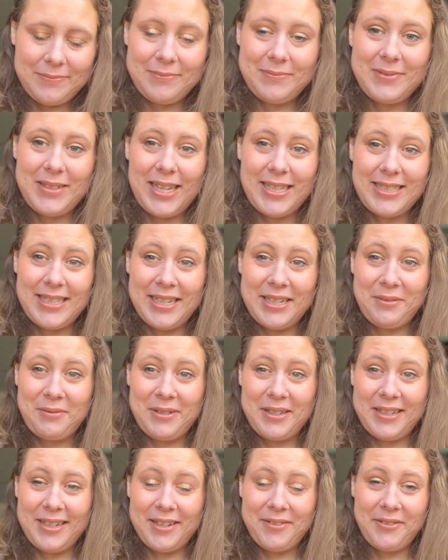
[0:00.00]
has
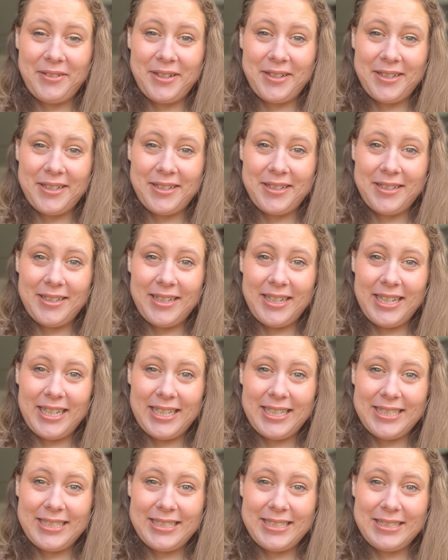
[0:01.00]
anyone ever
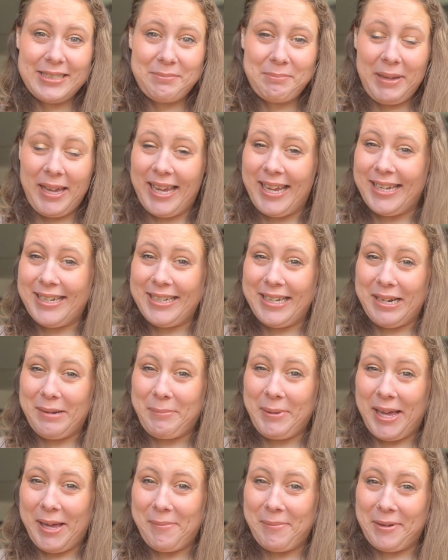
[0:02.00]
hit pan on a
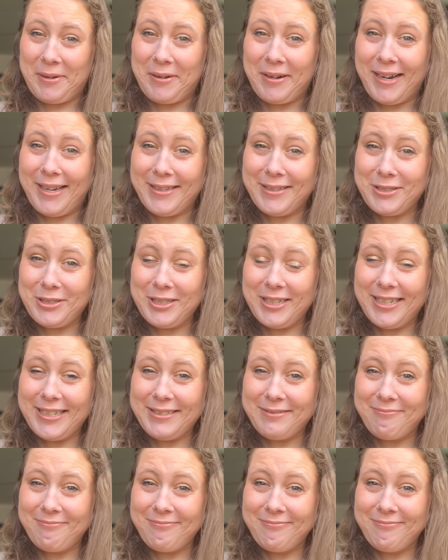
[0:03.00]
Pat McGrath shade?